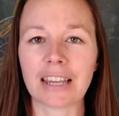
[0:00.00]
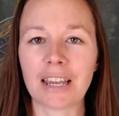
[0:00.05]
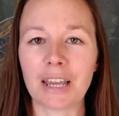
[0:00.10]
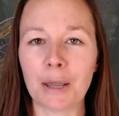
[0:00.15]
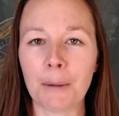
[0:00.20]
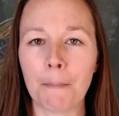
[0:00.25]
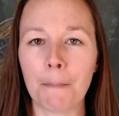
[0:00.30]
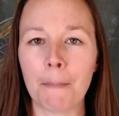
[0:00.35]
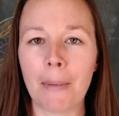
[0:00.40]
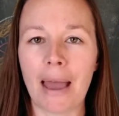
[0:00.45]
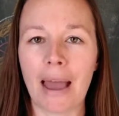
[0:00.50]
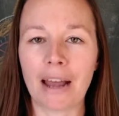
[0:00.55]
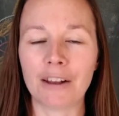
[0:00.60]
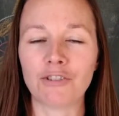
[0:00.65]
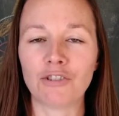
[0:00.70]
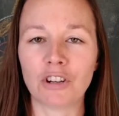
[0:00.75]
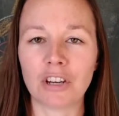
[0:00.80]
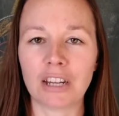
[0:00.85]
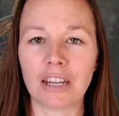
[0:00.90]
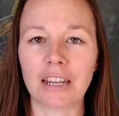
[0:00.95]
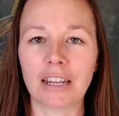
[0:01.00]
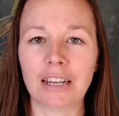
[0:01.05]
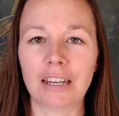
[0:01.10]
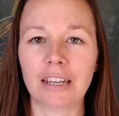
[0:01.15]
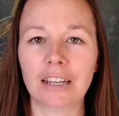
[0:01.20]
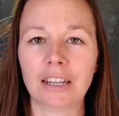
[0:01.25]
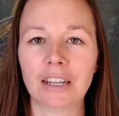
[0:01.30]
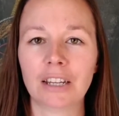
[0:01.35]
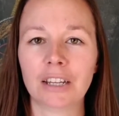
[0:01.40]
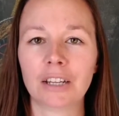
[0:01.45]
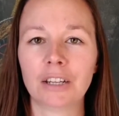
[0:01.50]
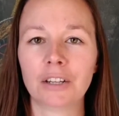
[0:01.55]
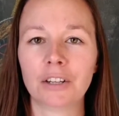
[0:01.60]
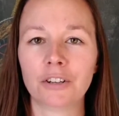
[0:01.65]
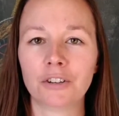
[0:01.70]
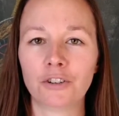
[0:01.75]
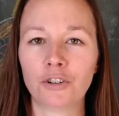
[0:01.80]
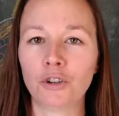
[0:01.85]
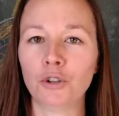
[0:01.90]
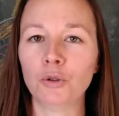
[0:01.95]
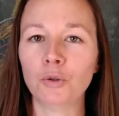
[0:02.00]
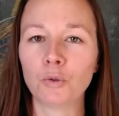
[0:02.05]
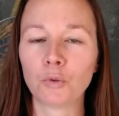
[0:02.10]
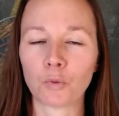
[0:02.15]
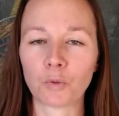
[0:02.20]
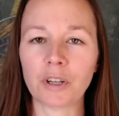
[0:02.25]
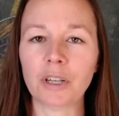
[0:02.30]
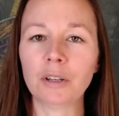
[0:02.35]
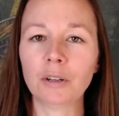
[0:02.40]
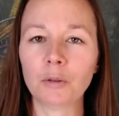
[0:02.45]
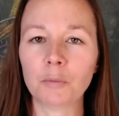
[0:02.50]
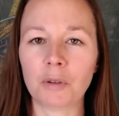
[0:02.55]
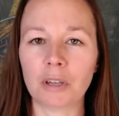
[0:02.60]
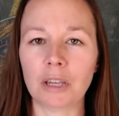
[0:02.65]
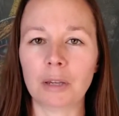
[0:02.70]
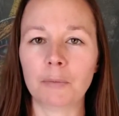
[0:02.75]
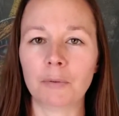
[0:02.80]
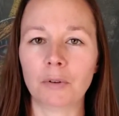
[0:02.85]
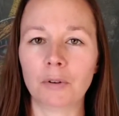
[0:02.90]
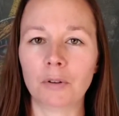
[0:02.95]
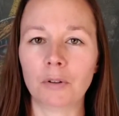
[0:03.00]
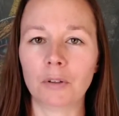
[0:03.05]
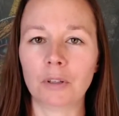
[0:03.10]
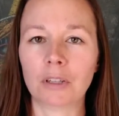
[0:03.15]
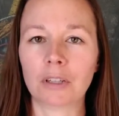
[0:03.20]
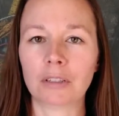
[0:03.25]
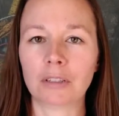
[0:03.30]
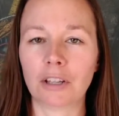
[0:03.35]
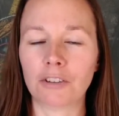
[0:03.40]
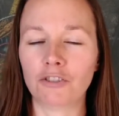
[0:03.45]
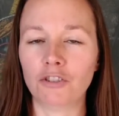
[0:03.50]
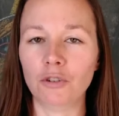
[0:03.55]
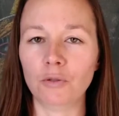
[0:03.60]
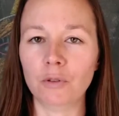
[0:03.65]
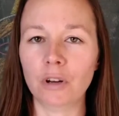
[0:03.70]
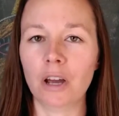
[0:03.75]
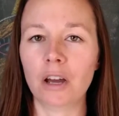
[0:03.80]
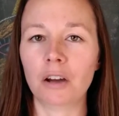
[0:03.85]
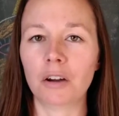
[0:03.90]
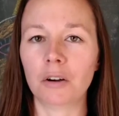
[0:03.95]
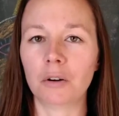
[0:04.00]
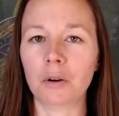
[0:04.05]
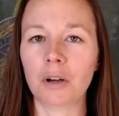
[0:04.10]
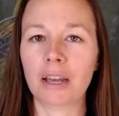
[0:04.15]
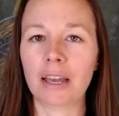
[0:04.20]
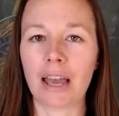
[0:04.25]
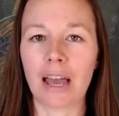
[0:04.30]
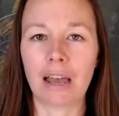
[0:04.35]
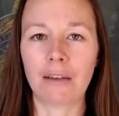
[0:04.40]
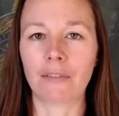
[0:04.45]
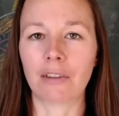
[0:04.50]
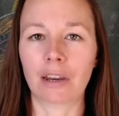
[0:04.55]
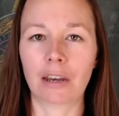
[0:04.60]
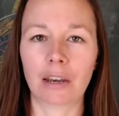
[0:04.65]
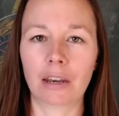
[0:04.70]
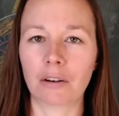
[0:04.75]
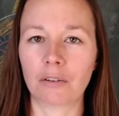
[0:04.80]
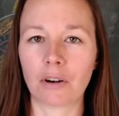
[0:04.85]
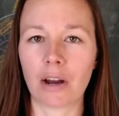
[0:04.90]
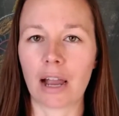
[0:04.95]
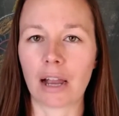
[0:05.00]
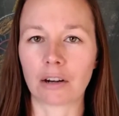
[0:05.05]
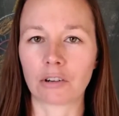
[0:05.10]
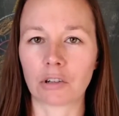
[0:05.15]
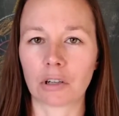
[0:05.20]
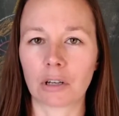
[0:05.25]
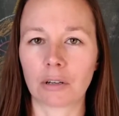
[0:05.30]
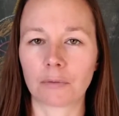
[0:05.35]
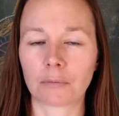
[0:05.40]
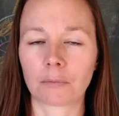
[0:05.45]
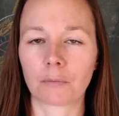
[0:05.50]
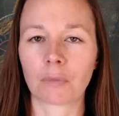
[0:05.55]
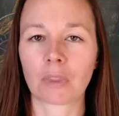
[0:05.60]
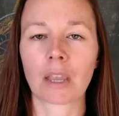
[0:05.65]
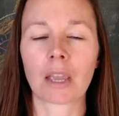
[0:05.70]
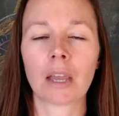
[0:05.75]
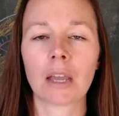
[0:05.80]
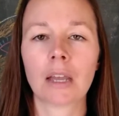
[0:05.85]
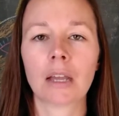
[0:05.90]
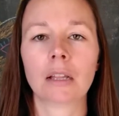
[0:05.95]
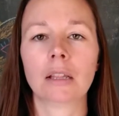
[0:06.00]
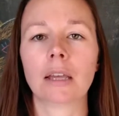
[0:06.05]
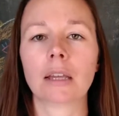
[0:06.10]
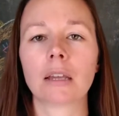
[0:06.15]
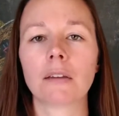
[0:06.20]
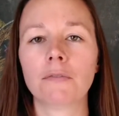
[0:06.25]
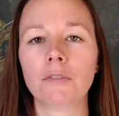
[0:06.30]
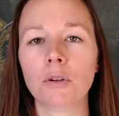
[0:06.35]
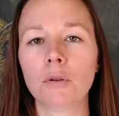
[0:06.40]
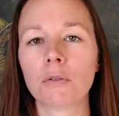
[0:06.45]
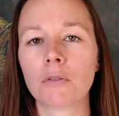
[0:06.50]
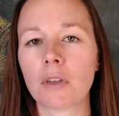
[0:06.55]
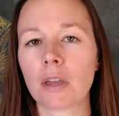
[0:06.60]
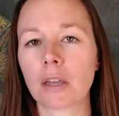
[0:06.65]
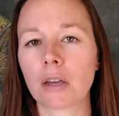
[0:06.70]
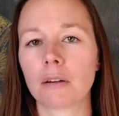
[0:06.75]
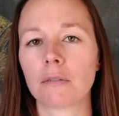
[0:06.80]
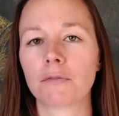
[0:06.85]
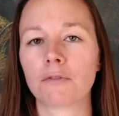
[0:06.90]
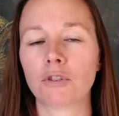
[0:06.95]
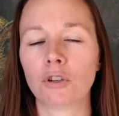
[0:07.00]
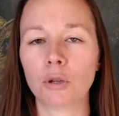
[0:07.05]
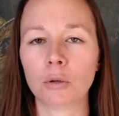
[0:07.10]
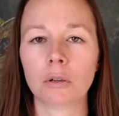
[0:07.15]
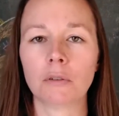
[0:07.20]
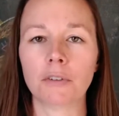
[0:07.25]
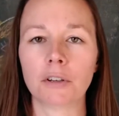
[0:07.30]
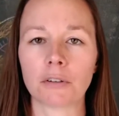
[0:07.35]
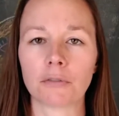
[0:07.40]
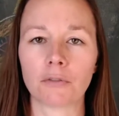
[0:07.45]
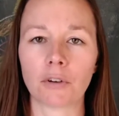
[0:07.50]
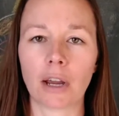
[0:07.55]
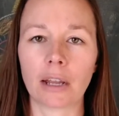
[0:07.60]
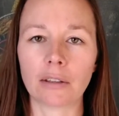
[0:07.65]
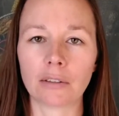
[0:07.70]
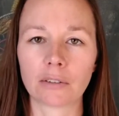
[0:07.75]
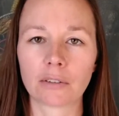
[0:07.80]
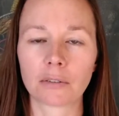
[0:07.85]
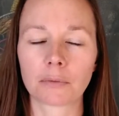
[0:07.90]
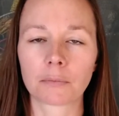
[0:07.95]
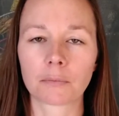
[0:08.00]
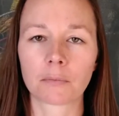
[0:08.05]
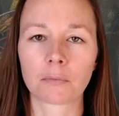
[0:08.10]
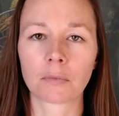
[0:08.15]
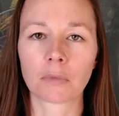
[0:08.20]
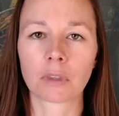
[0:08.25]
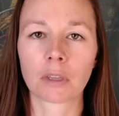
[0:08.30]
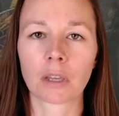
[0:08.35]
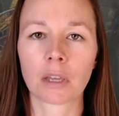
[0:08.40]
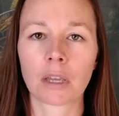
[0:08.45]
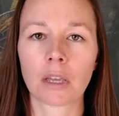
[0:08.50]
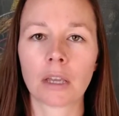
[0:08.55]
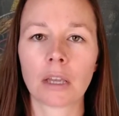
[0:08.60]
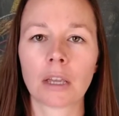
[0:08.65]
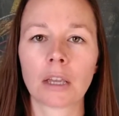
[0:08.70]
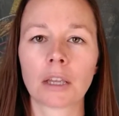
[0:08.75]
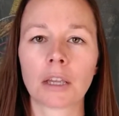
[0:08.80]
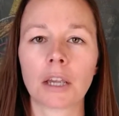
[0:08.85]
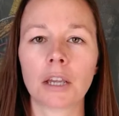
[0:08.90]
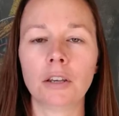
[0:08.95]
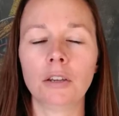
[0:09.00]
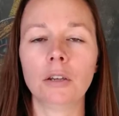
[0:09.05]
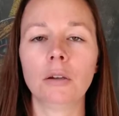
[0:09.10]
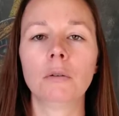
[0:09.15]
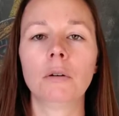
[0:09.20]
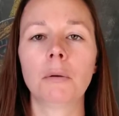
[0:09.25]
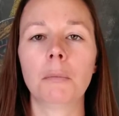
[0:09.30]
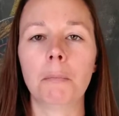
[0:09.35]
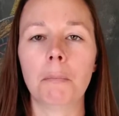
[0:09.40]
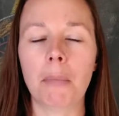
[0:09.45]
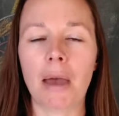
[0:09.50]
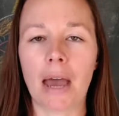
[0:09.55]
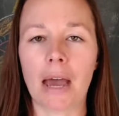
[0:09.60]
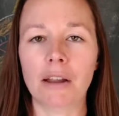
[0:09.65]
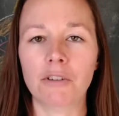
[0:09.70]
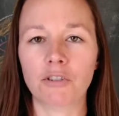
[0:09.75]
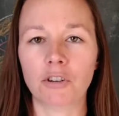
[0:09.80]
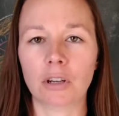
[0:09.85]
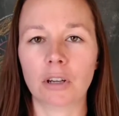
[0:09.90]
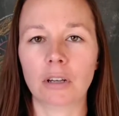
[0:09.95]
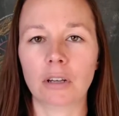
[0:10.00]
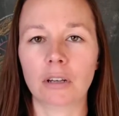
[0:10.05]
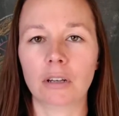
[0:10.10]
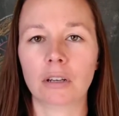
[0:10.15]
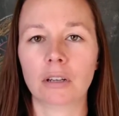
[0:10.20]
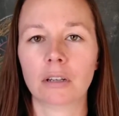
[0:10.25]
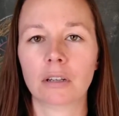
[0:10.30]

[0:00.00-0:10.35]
imagining two real people that you know having an interaction. Like if you think of two of your friends, can you imagine,